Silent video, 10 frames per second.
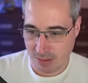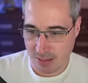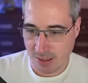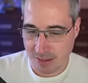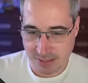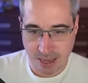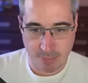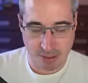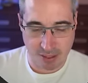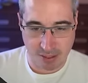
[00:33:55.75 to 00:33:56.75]
Nothing's
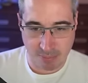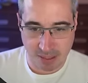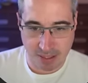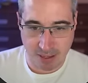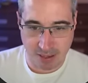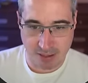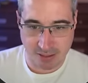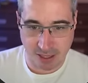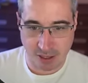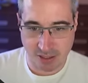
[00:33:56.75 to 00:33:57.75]
happening
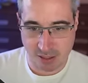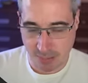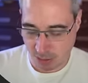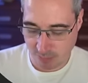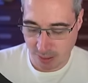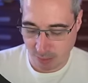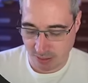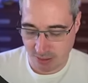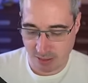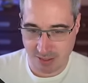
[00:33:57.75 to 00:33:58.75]
because I called this mouse
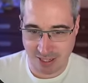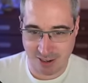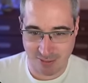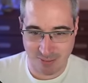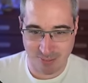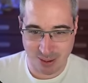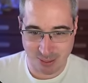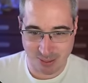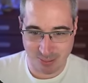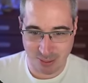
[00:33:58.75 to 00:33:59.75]
instead of
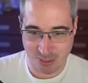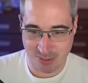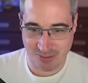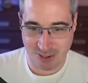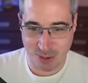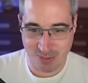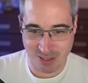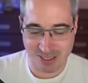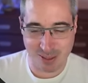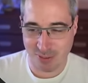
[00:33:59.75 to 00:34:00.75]
mouse move.
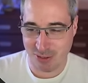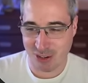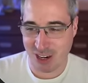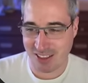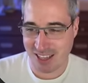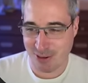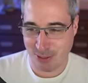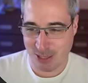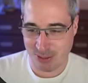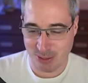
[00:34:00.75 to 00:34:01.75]
Hopefully some of you caught that
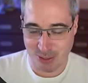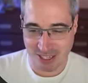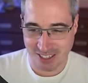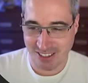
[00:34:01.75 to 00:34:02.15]
while I was doing